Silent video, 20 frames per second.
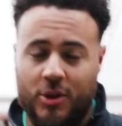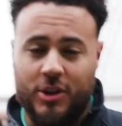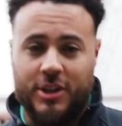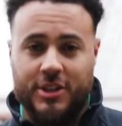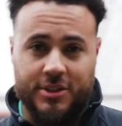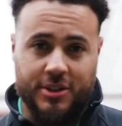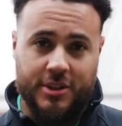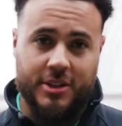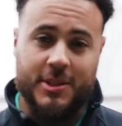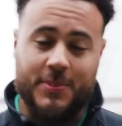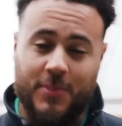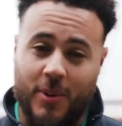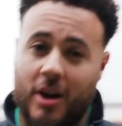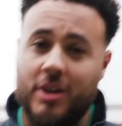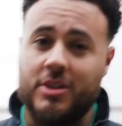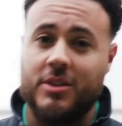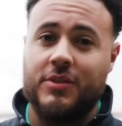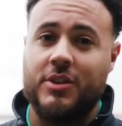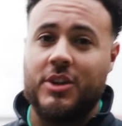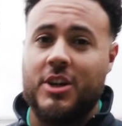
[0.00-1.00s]
monitored as
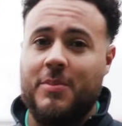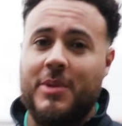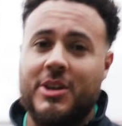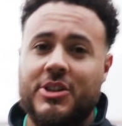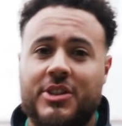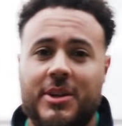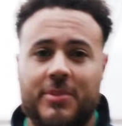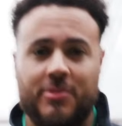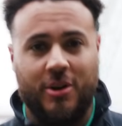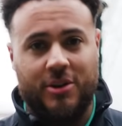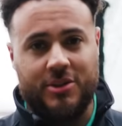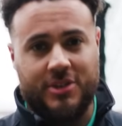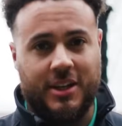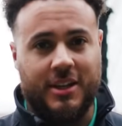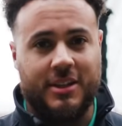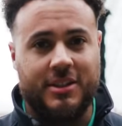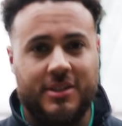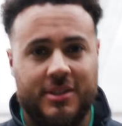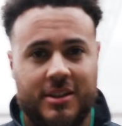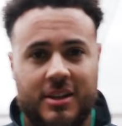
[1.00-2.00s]
part of the commissioning
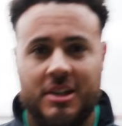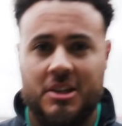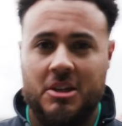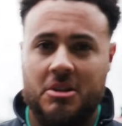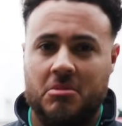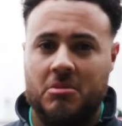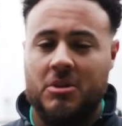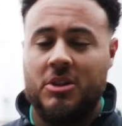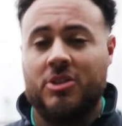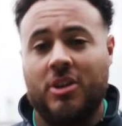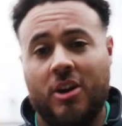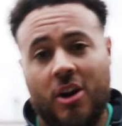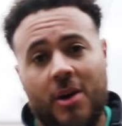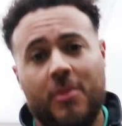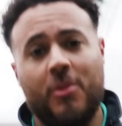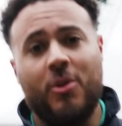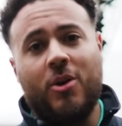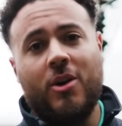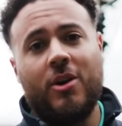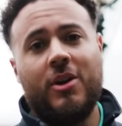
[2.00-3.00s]
process. To
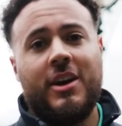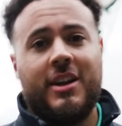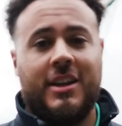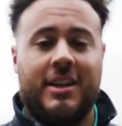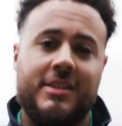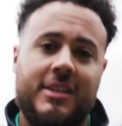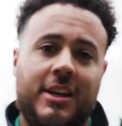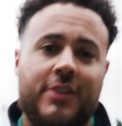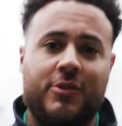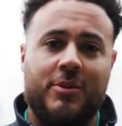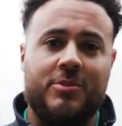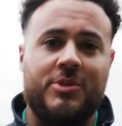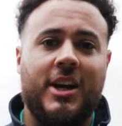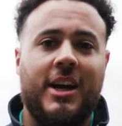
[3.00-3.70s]
learn more, let's hear from